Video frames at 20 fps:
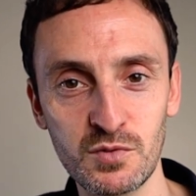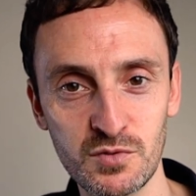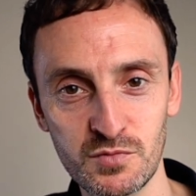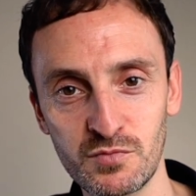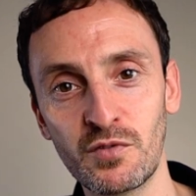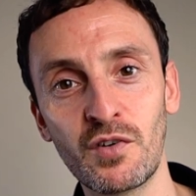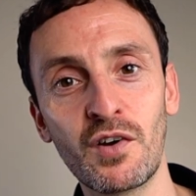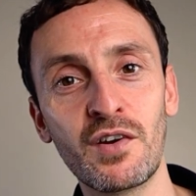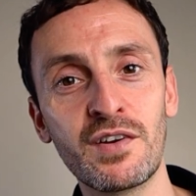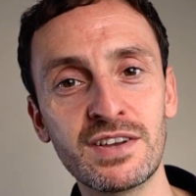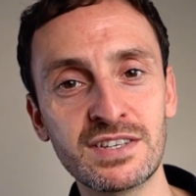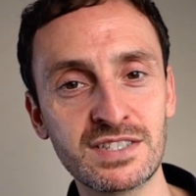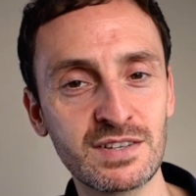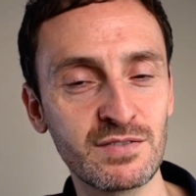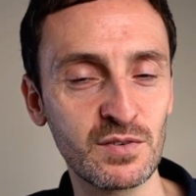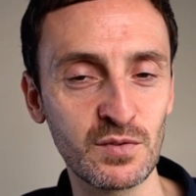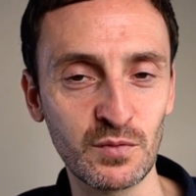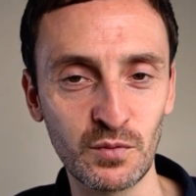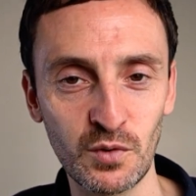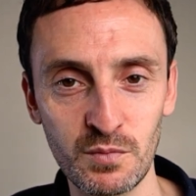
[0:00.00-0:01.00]
various
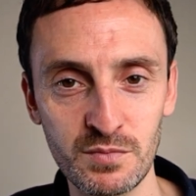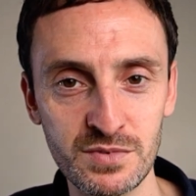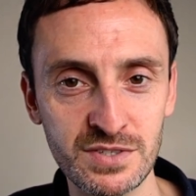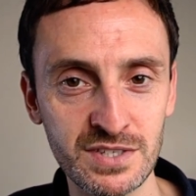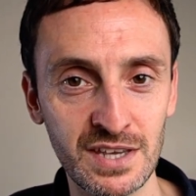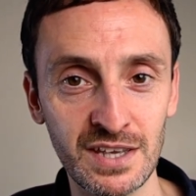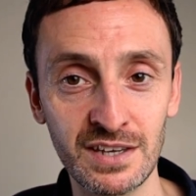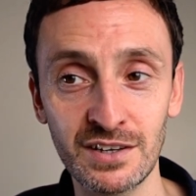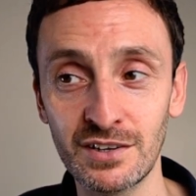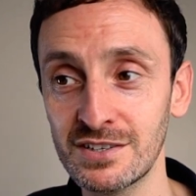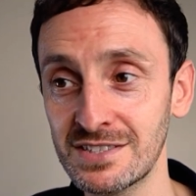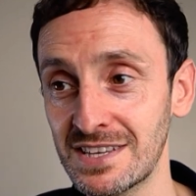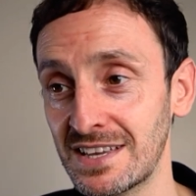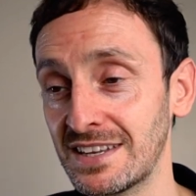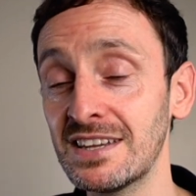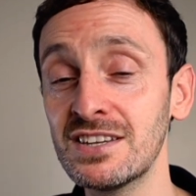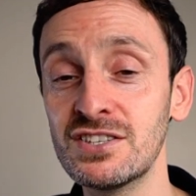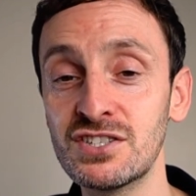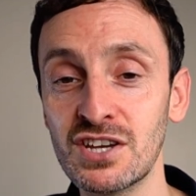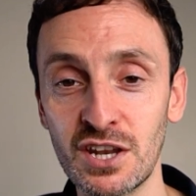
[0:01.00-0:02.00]
different rooms again, because I
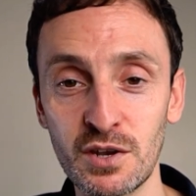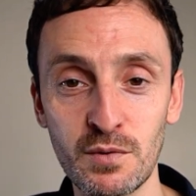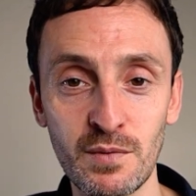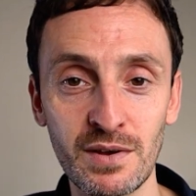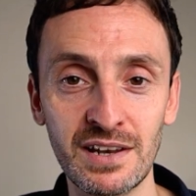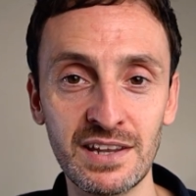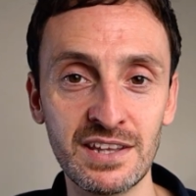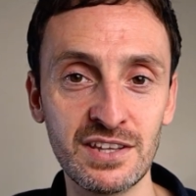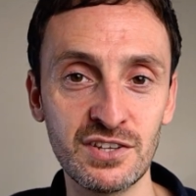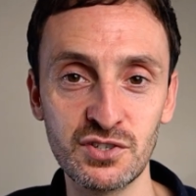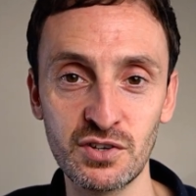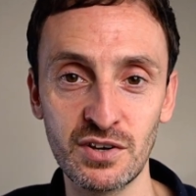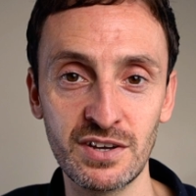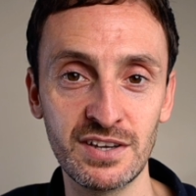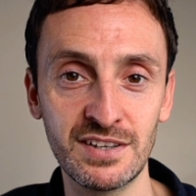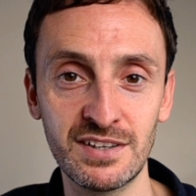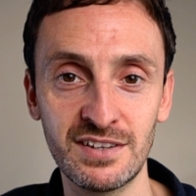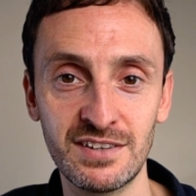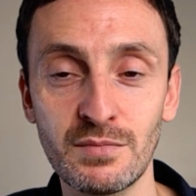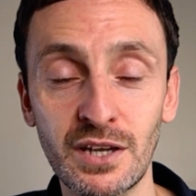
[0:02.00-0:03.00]
did genuinely enjoy
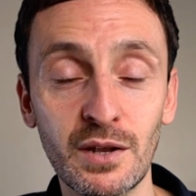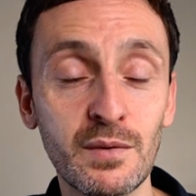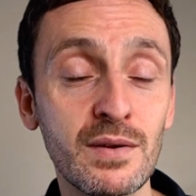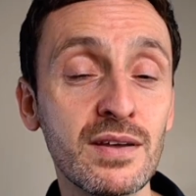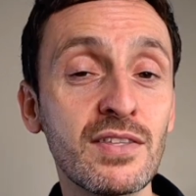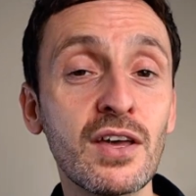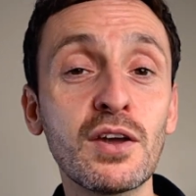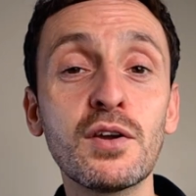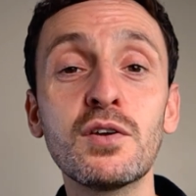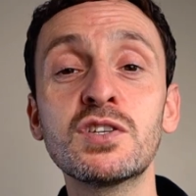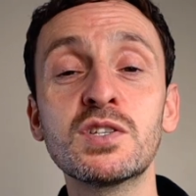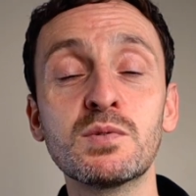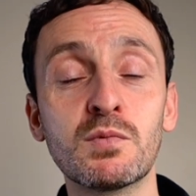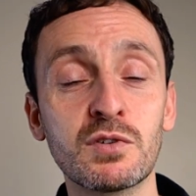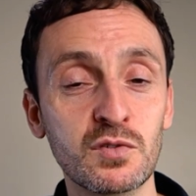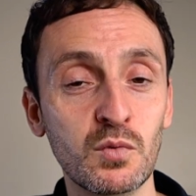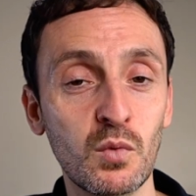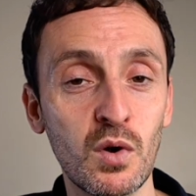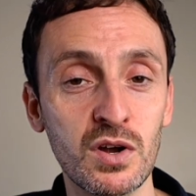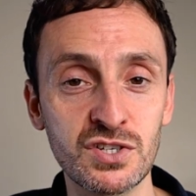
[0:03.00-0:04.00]
it. But anyway, thank you so
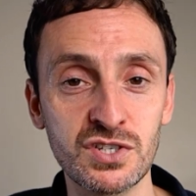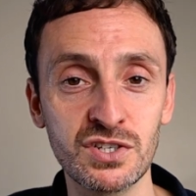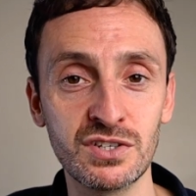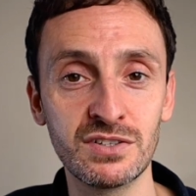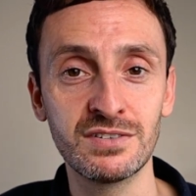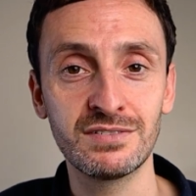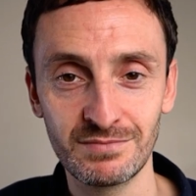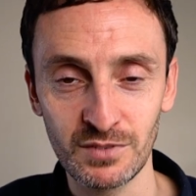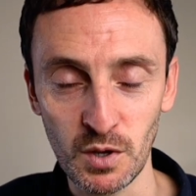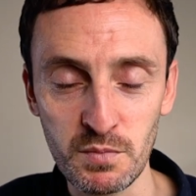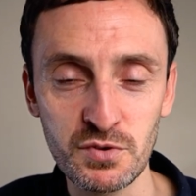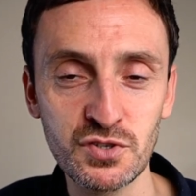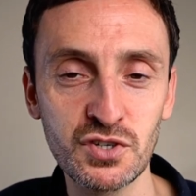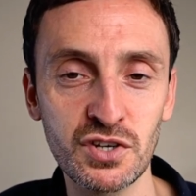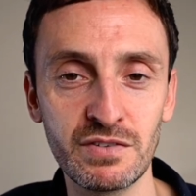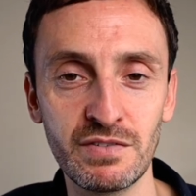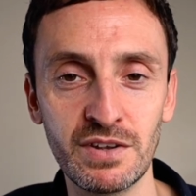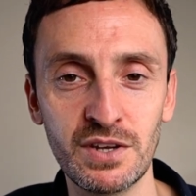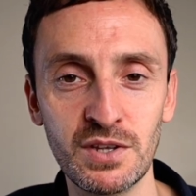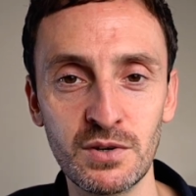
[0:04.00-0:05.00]
much for watching. Hope you
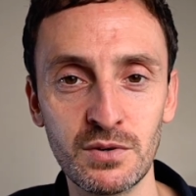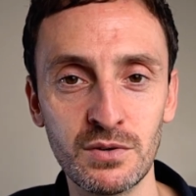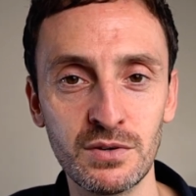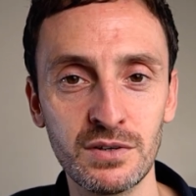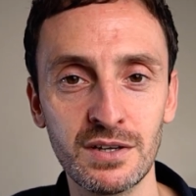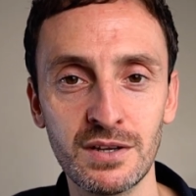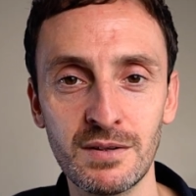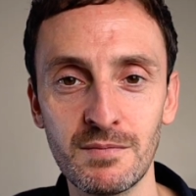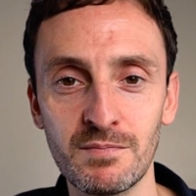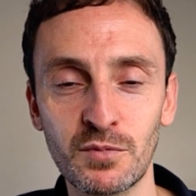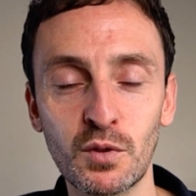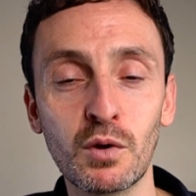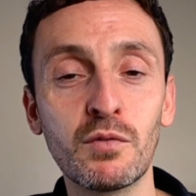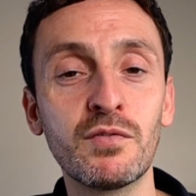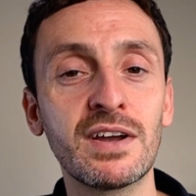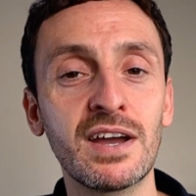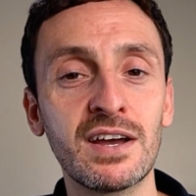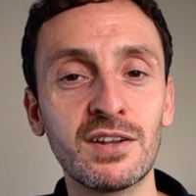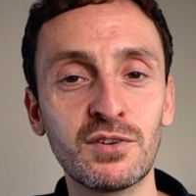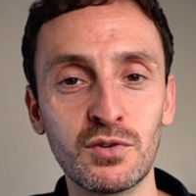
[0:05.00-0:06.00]
enjoyed the video. Don't
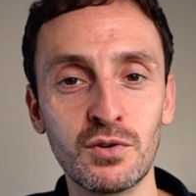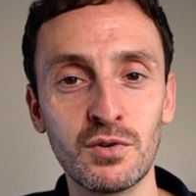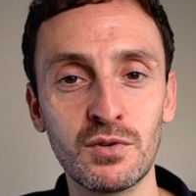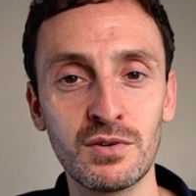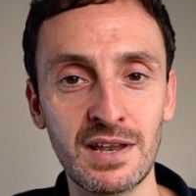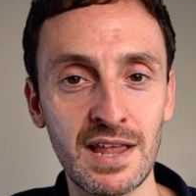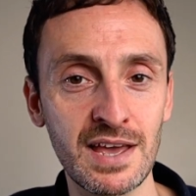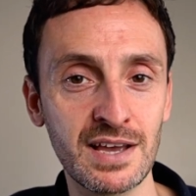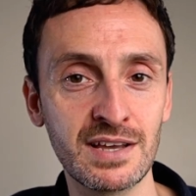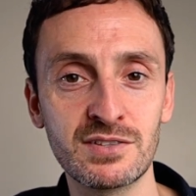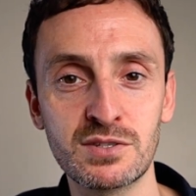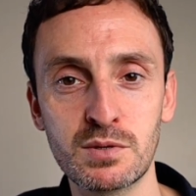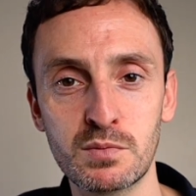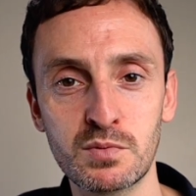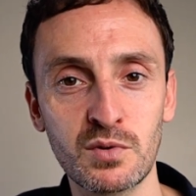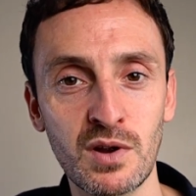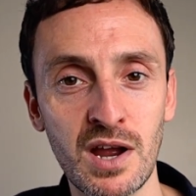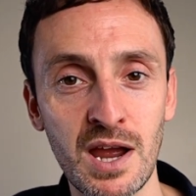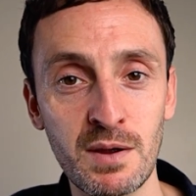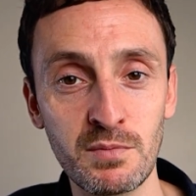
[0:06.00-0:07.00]
forget to like and
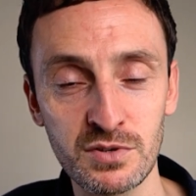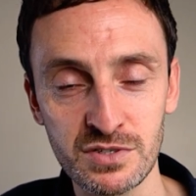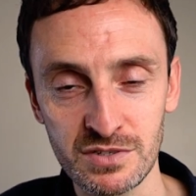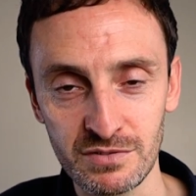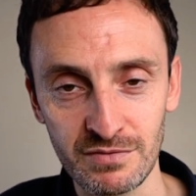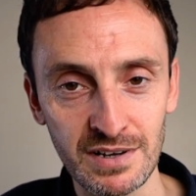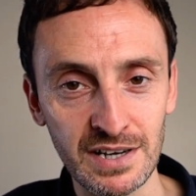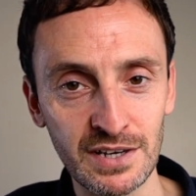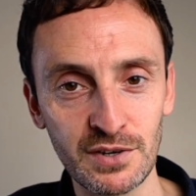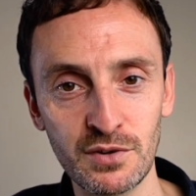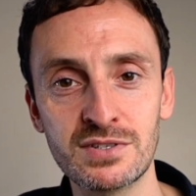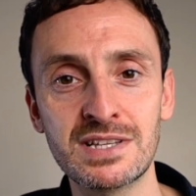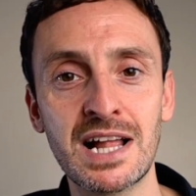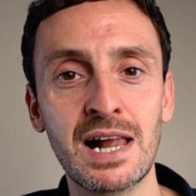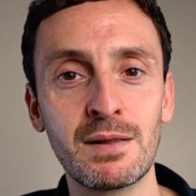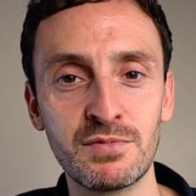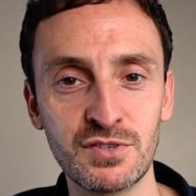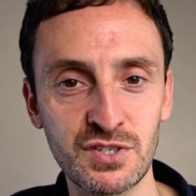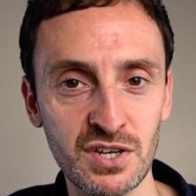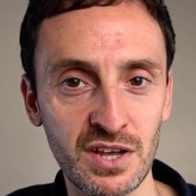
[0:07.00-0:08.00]
subscribe because it really does
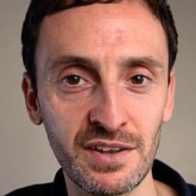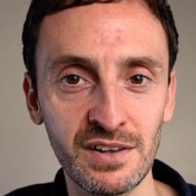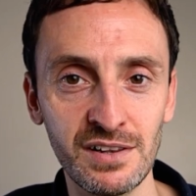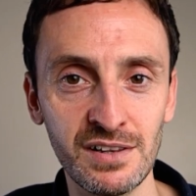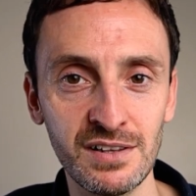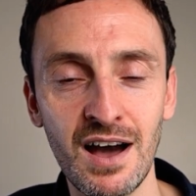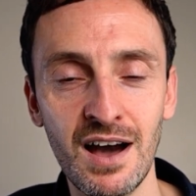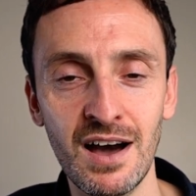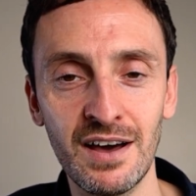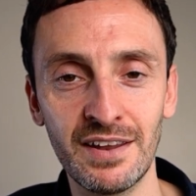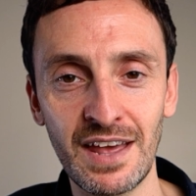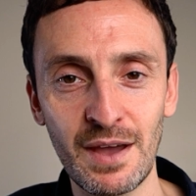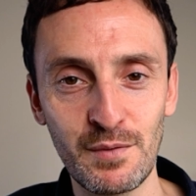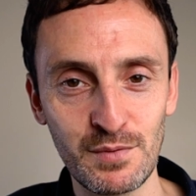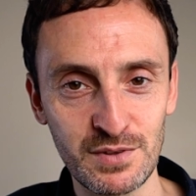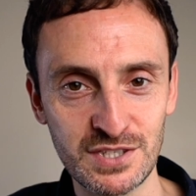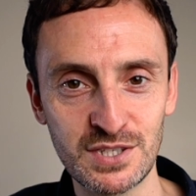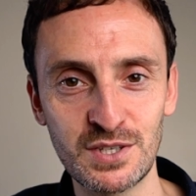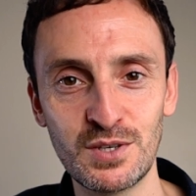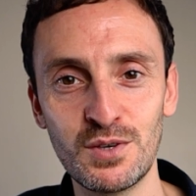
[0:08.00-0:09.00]
help the channel, and I
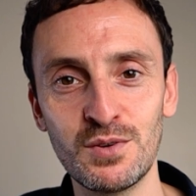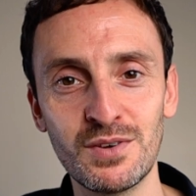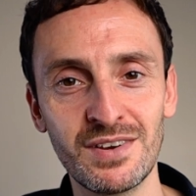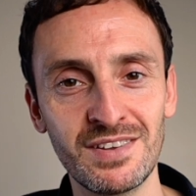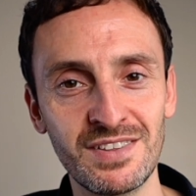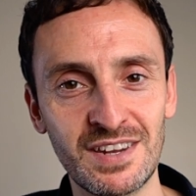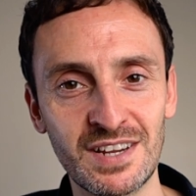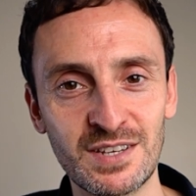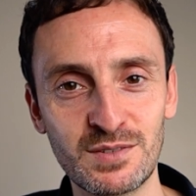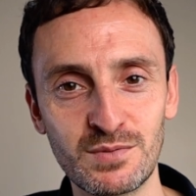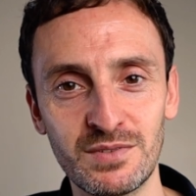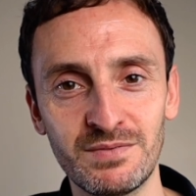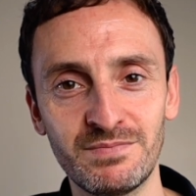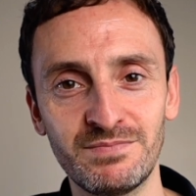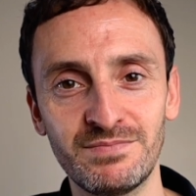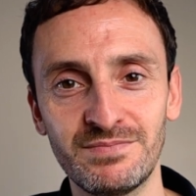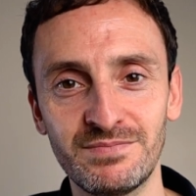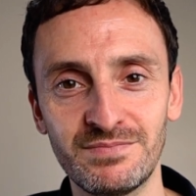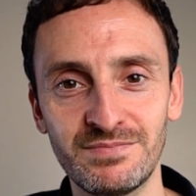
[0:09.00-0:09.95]
will see you in the next one.